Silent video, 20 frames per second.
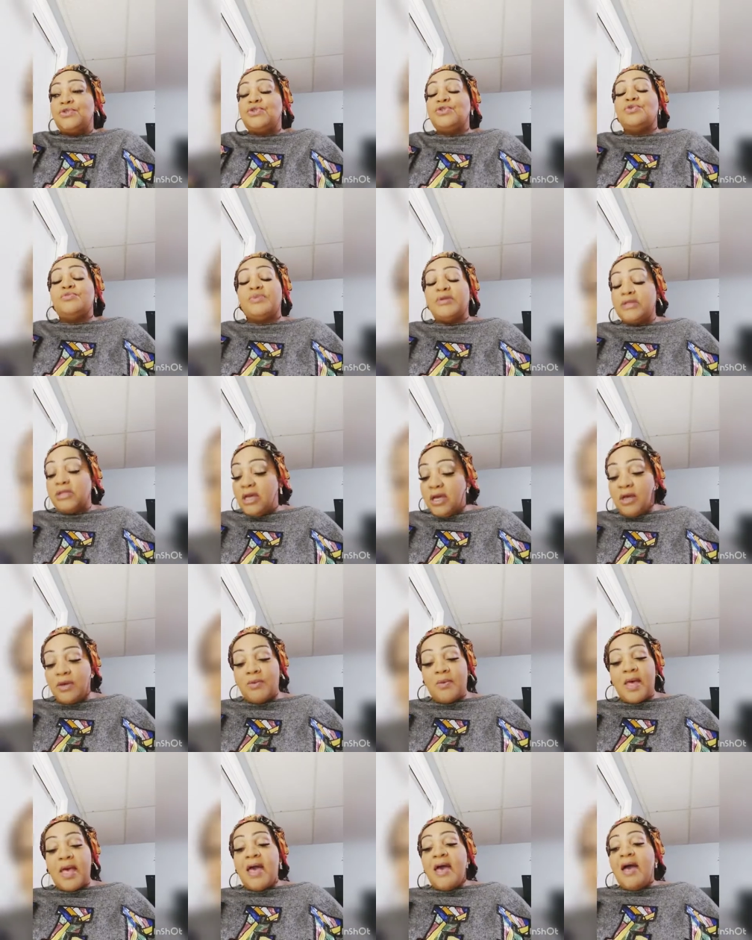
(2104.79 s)
too, but
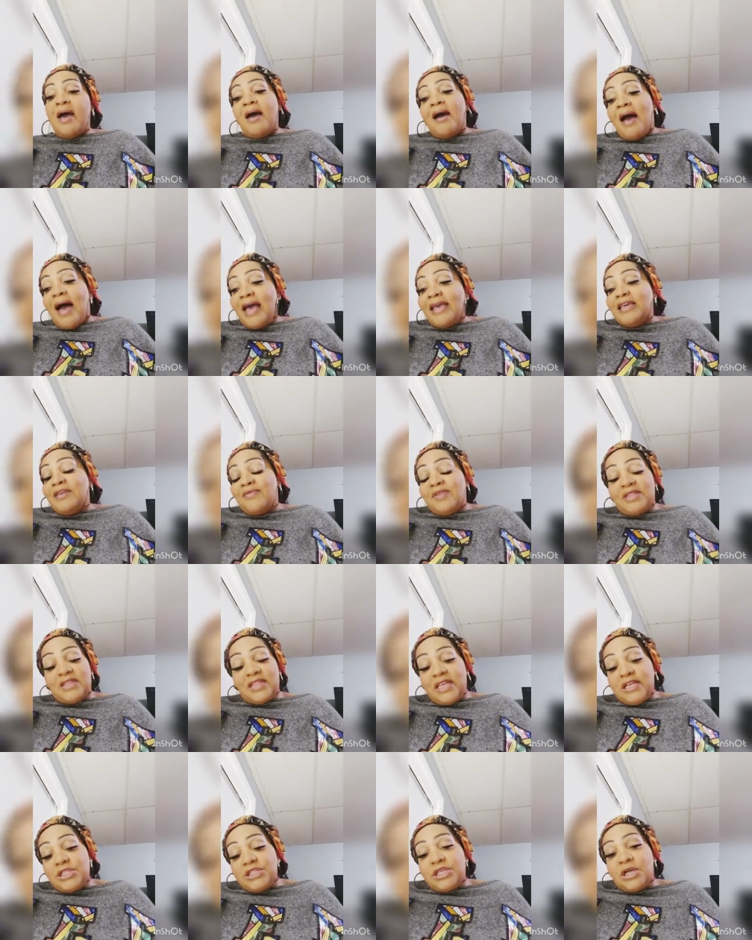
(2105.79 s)
no. I even
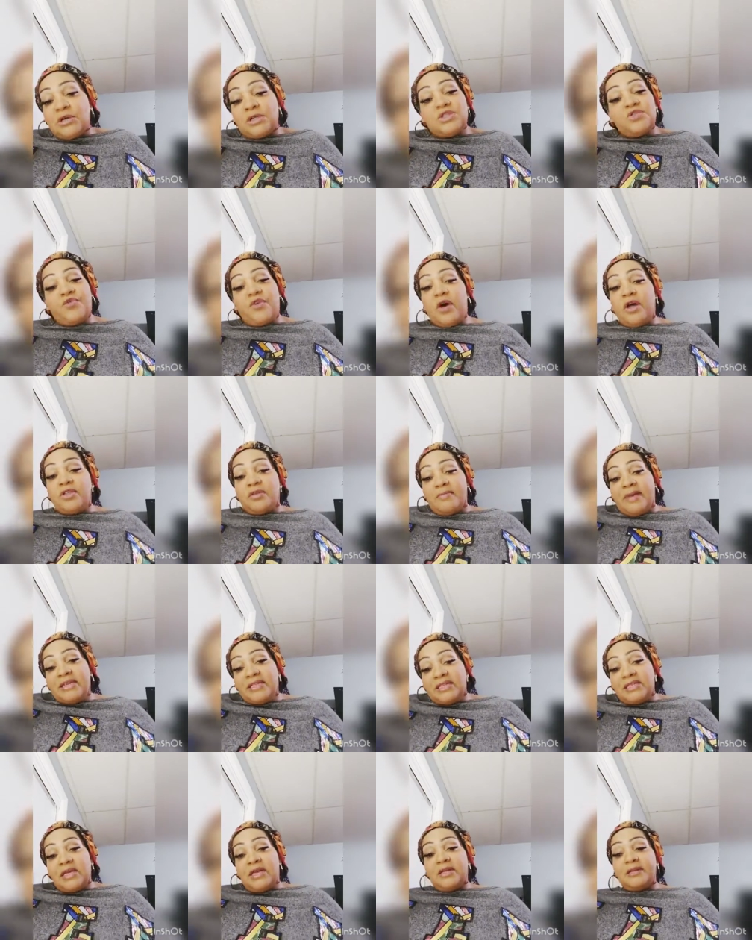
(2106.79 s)
think Chunk's father, my
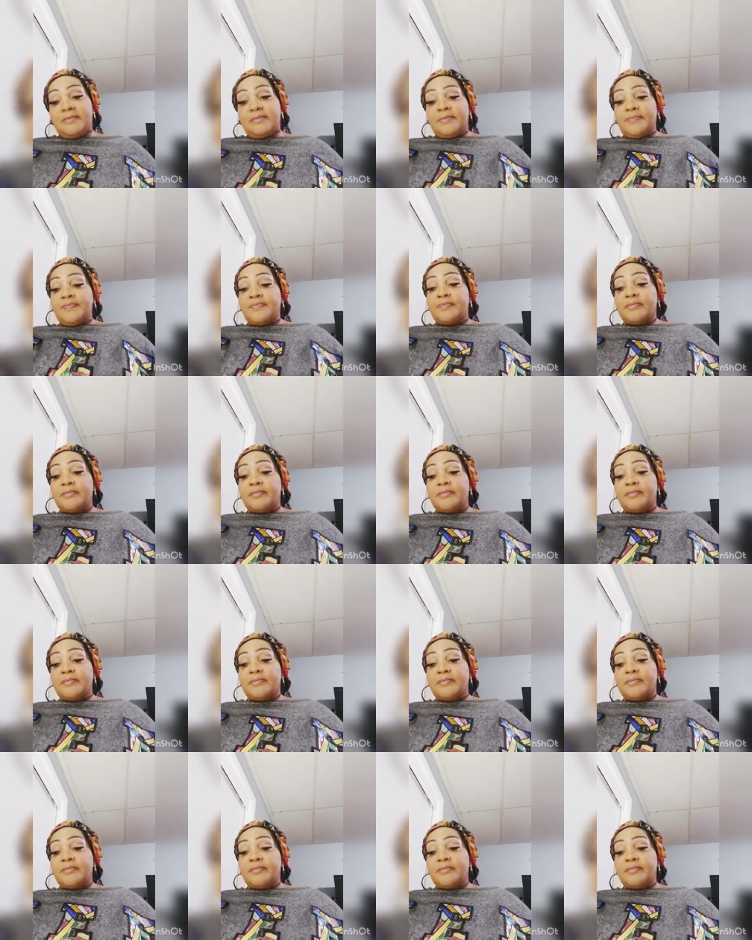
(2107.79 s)
son,